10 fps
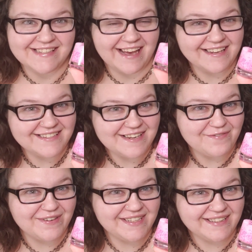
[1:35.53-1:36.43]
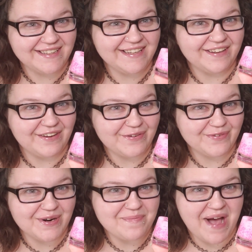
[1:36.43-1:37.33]
I could definitely go
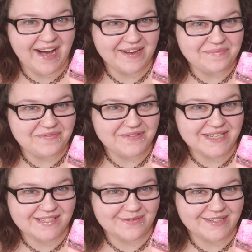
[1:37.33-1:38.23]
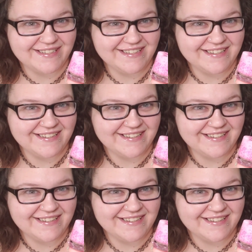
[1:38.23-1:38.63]
for a backup of this one.